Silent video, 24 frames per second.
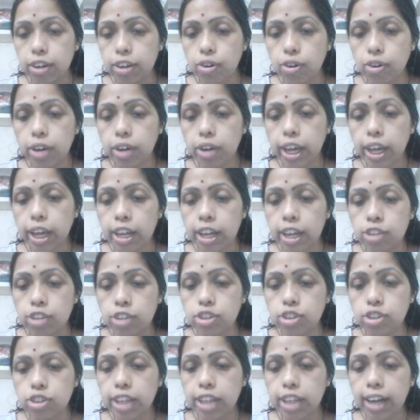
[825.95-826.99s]
Okay,
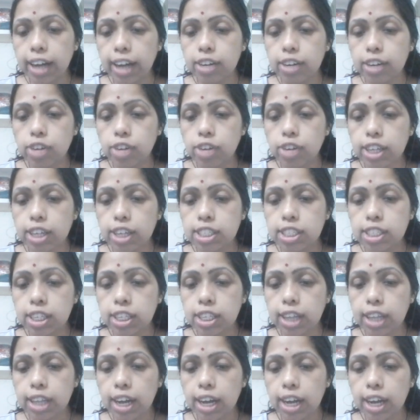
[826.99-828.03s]
so then you can see
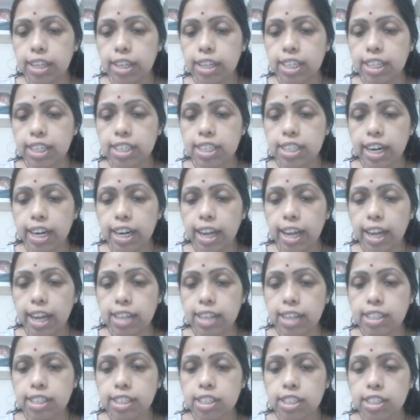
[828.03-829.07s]
the this
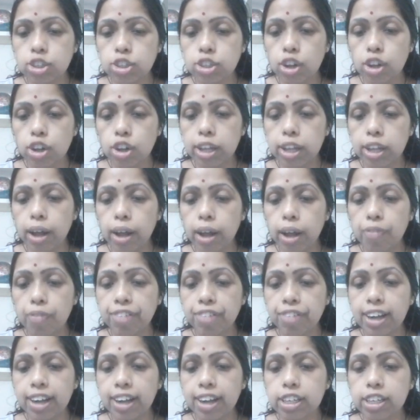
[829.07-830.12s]
radius. This is called the
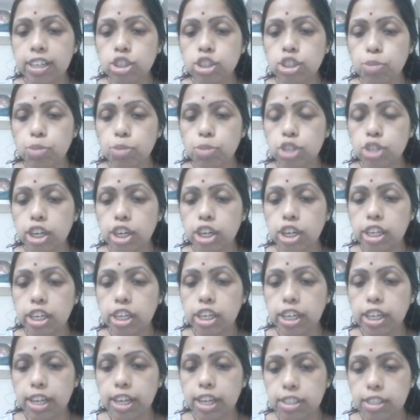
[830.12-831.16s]
field distribution
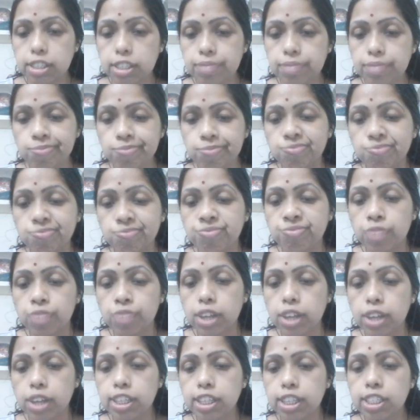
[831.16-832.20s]
radius.
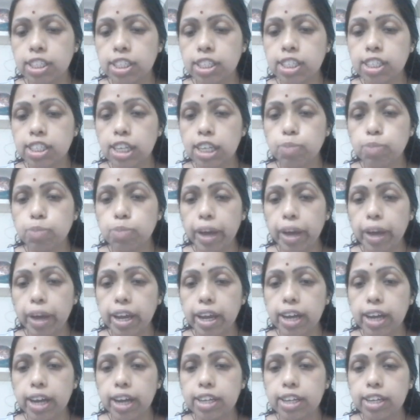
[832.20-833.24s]
This is 6 pi.
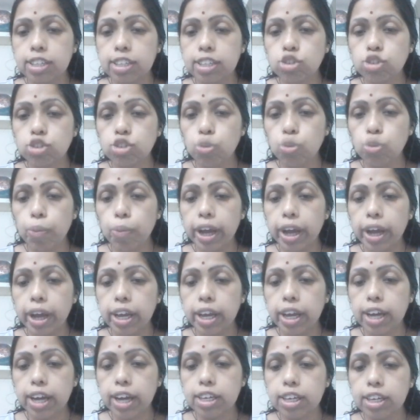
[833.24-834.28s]
Here it is 2 pi.
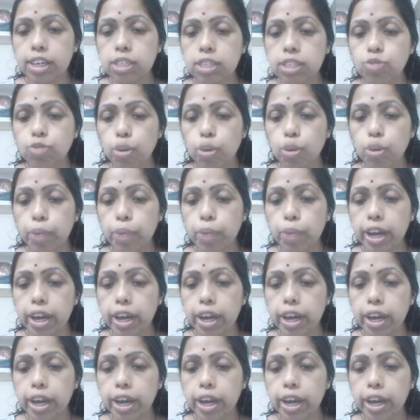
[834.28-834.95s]
Here it is 4 pi.